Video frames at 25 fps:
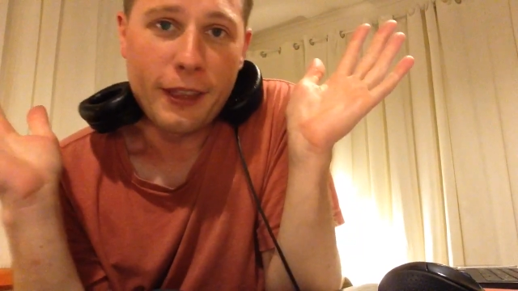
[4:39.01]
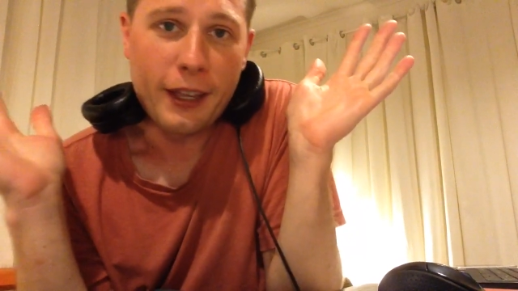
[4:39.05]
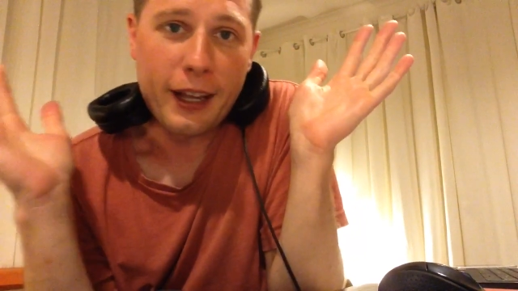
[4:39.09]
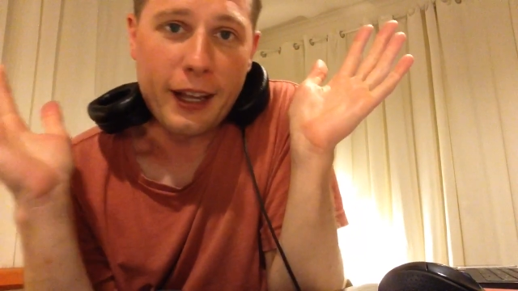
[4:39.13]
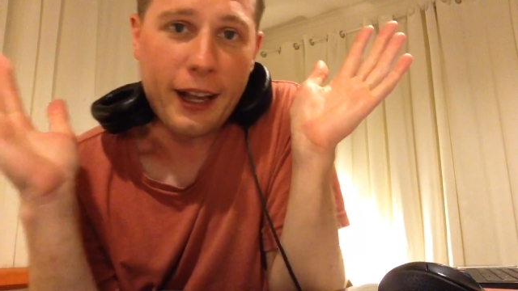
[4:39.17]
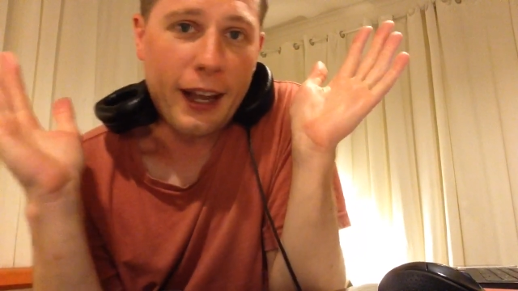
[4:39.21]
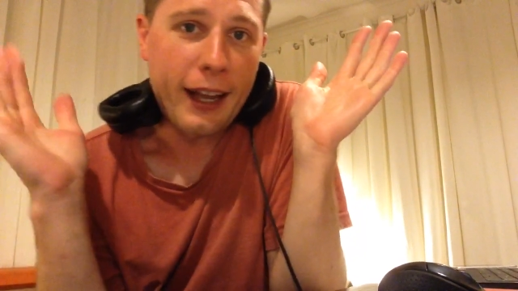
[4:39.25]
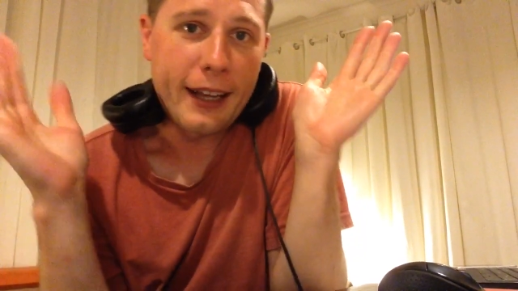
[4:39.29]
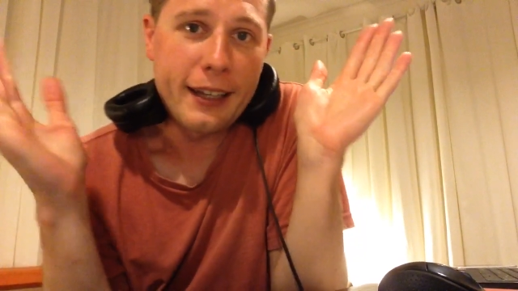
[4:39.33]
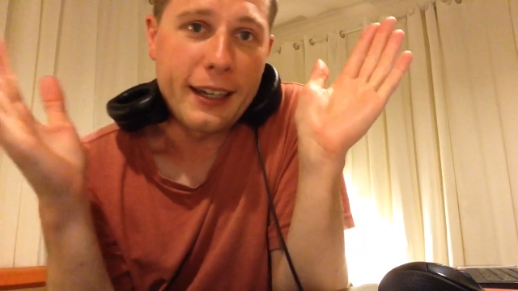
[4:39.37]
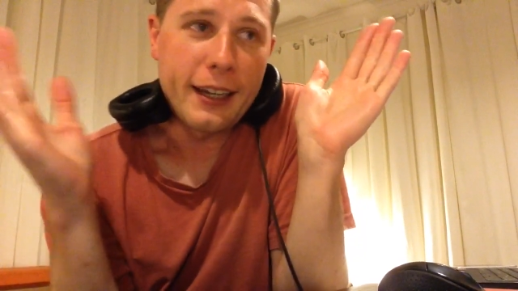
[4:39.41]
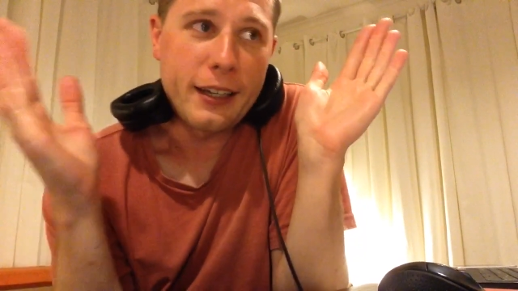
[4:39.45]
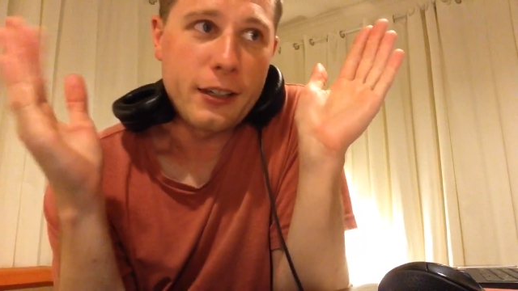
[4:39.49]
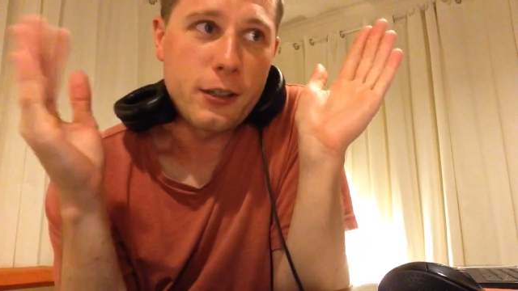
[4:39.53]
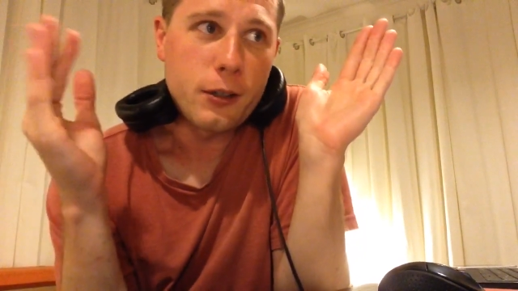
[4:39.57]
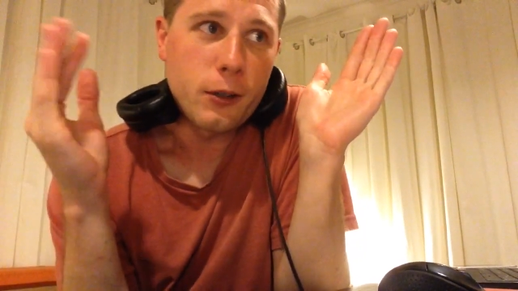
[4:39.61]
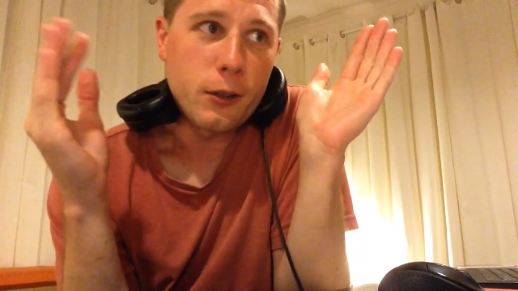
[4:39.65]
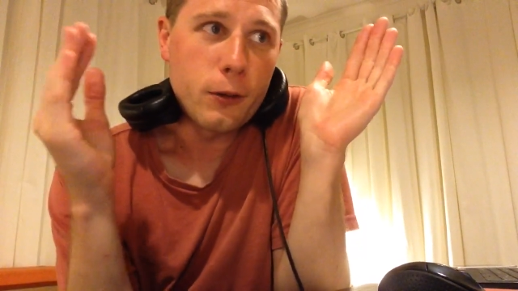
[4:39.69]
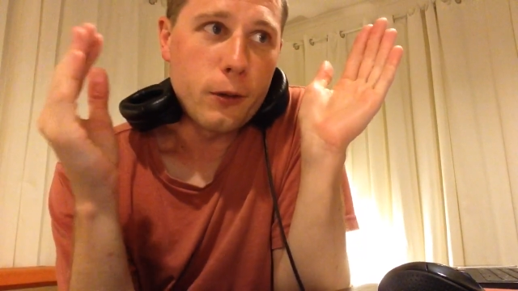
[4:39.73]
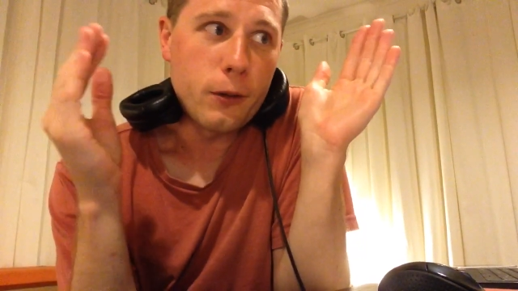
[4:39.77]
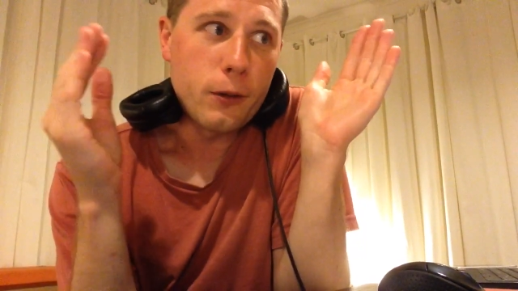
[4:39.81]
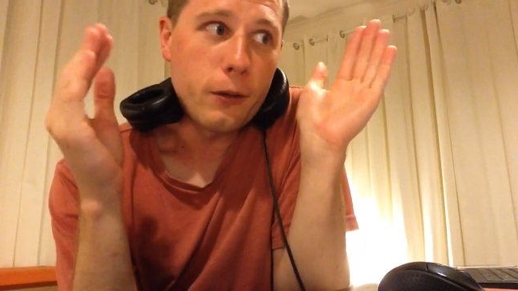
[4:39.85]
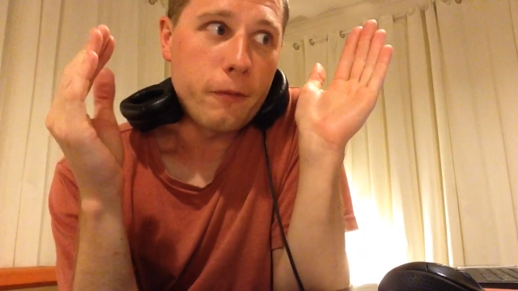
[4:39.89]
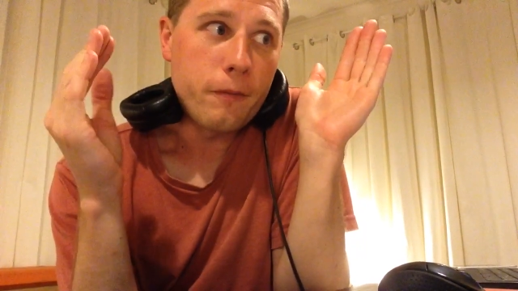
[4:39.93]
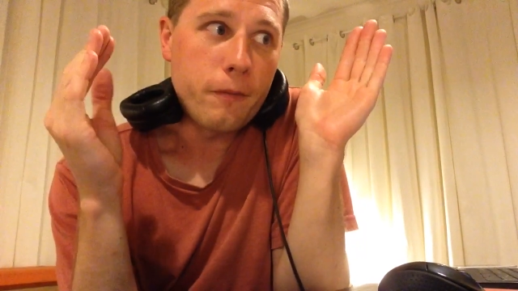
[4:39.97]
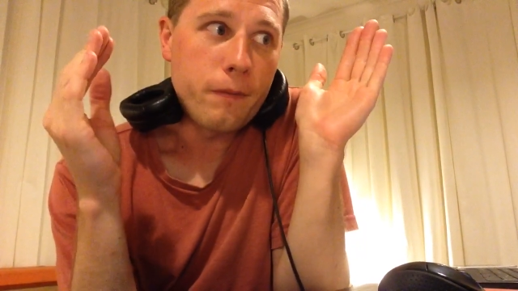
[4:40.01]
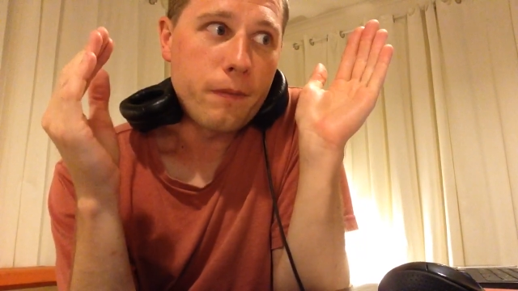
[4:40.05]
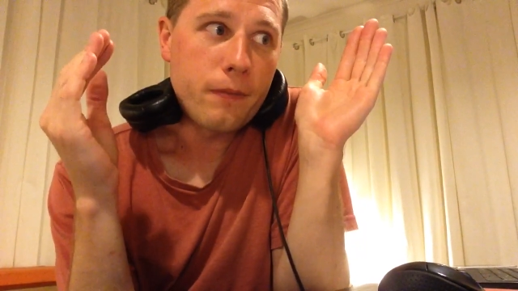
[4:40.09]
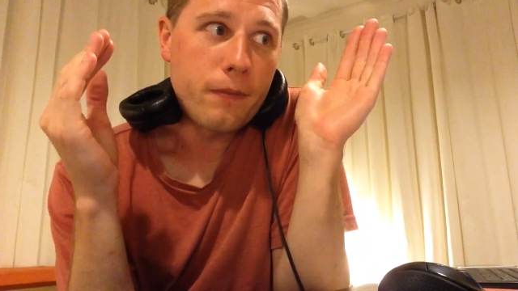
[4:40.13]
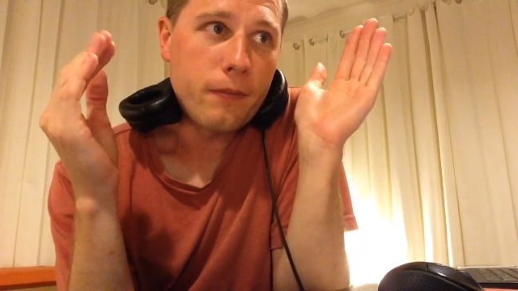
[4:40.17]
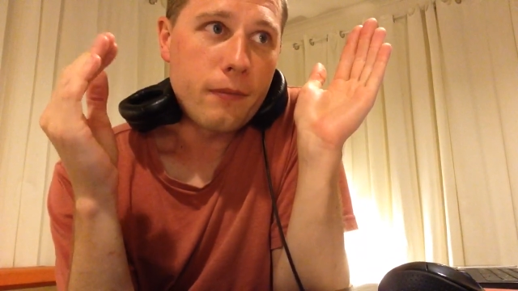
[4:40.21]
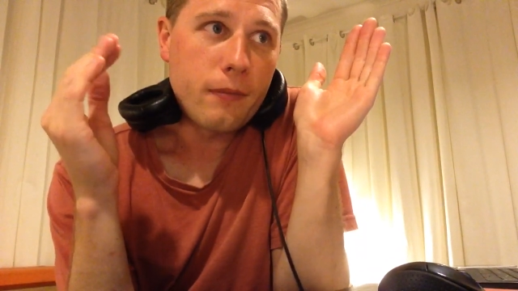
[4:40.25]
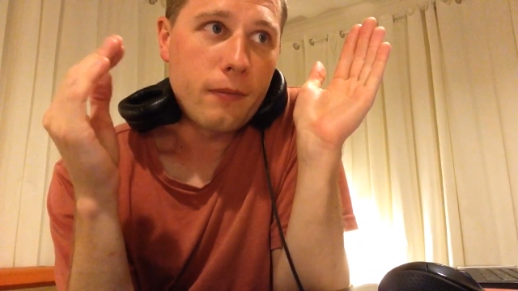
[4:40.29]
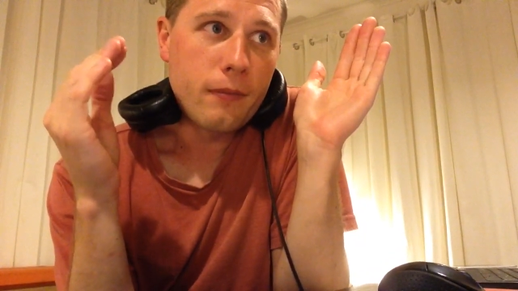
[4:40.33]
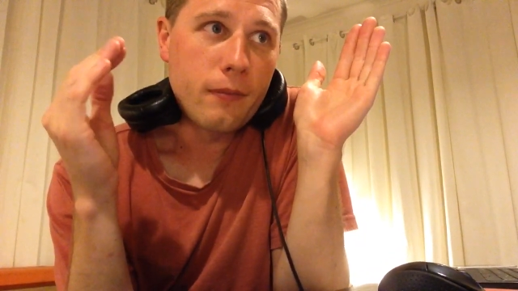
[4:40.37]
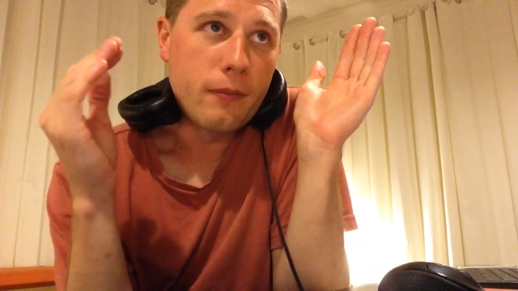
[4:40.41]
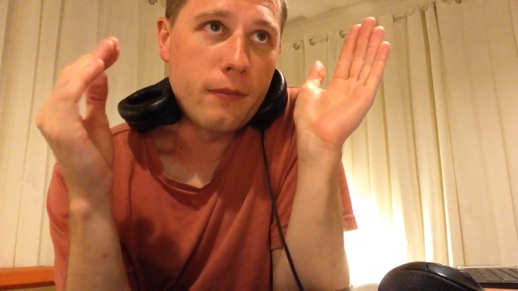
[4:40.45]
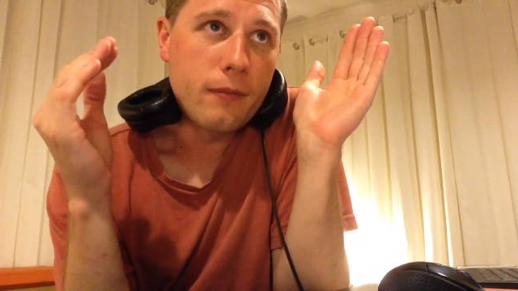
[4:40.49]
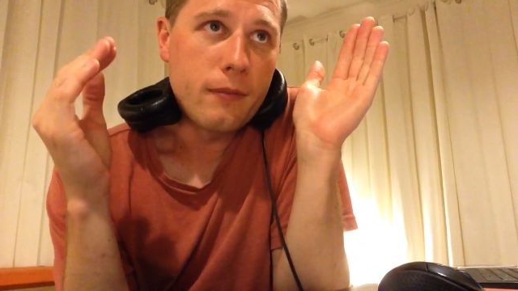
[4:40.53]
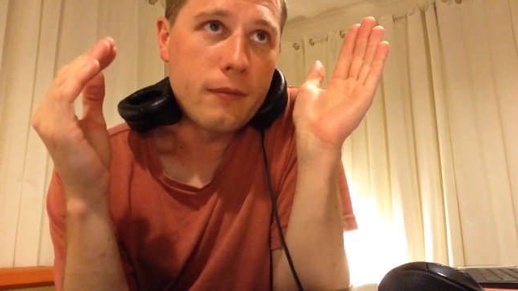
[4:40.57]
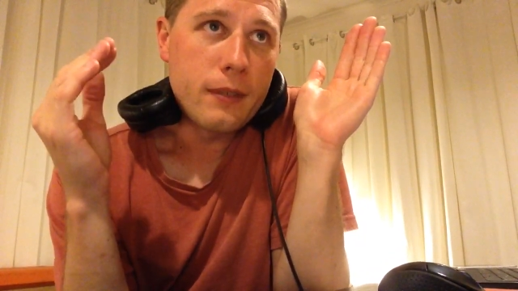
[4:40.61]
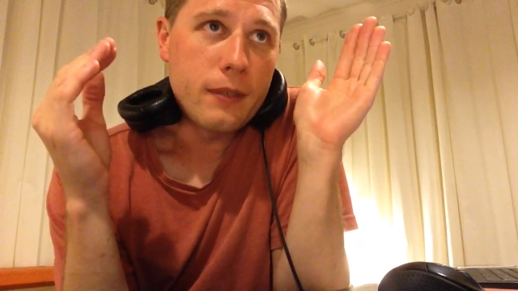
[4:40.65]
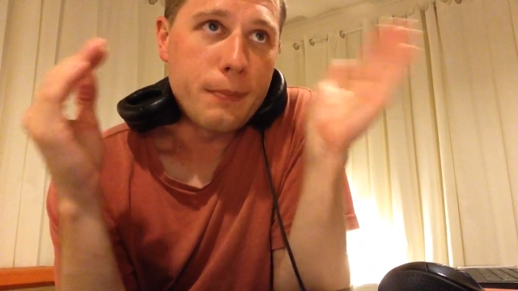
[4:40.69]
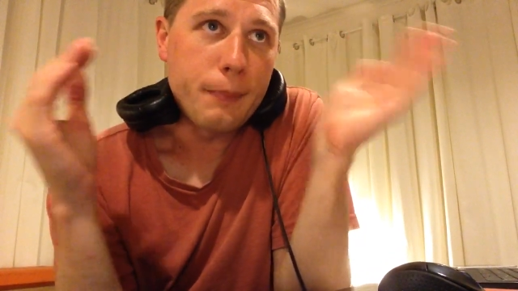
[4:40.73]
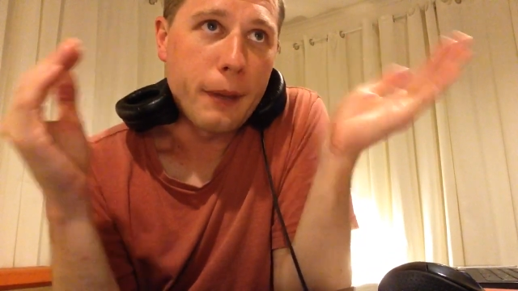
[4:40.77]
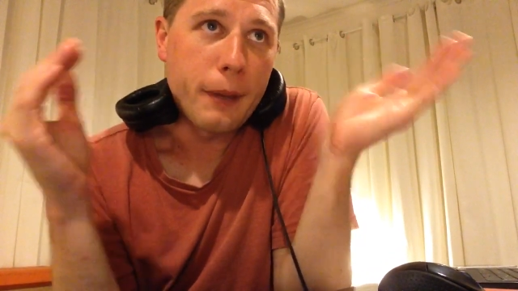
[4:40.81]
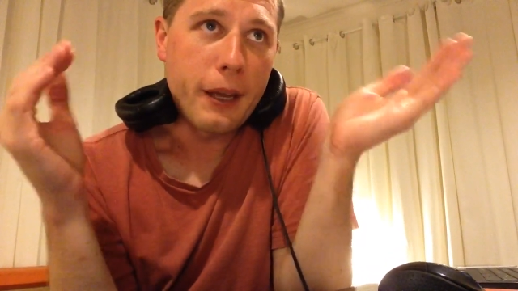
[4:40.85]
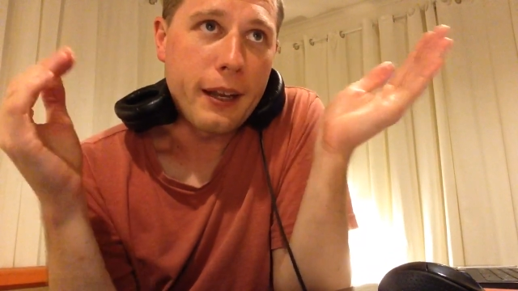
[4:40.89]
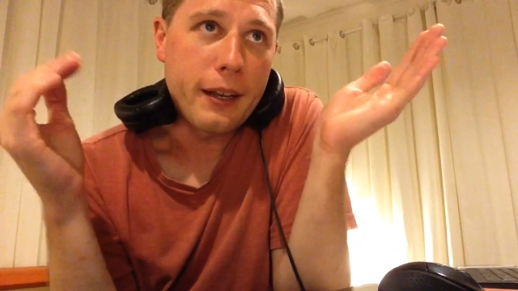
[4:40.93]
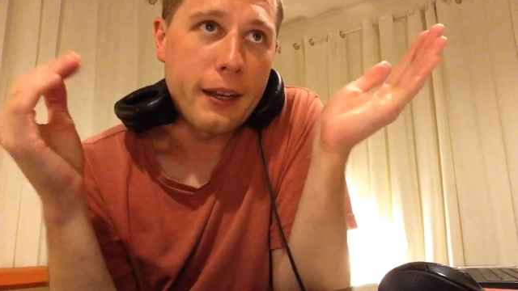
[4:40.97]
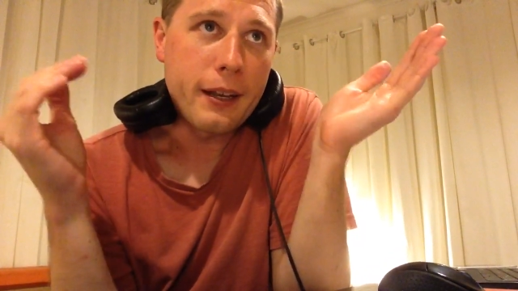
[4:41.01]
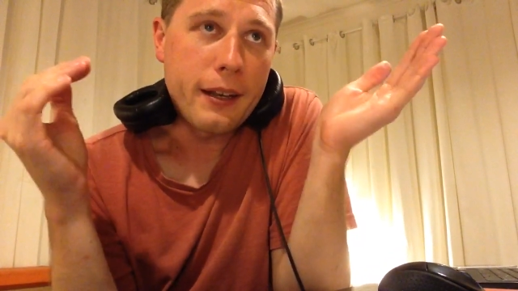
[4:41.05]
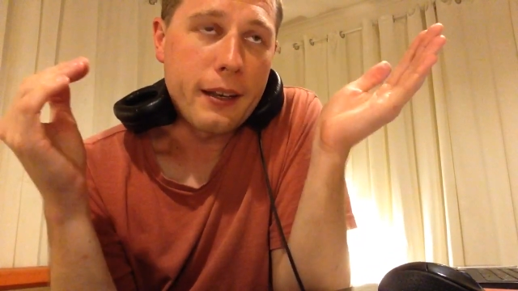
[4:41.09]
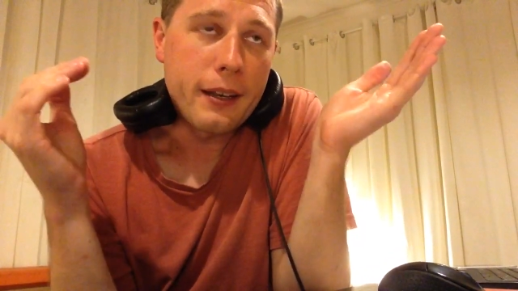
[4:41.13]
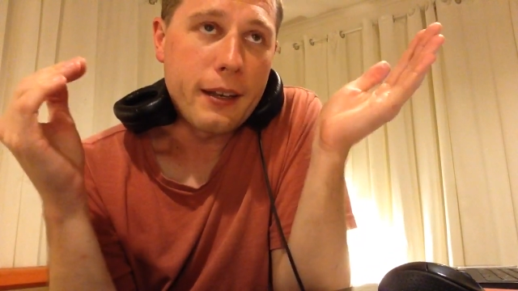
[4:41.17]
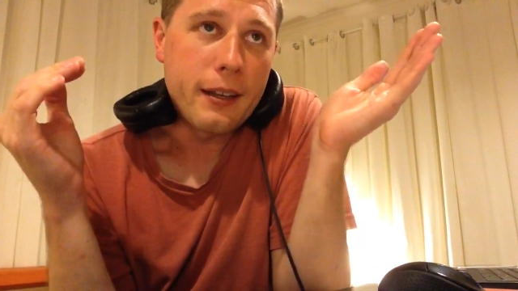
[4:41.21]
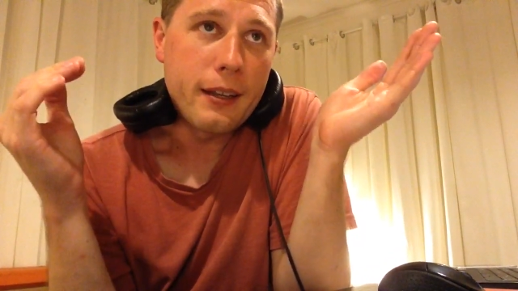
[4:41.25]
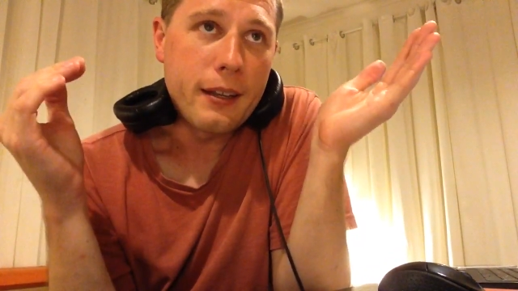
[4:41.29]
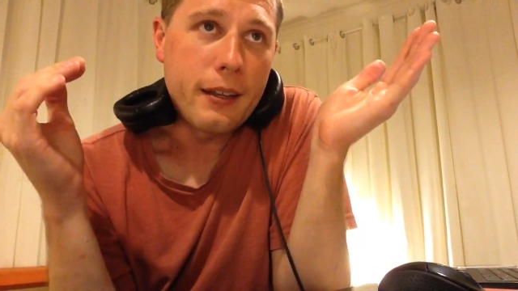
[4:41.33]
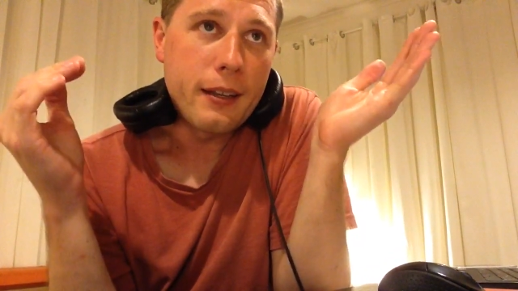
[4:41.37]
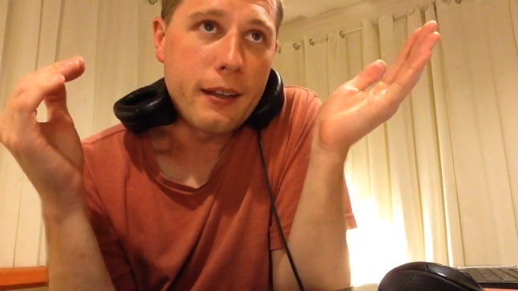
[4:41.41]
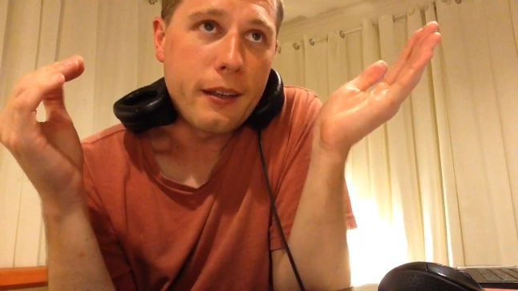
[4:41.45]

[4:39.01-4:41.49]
I need to spend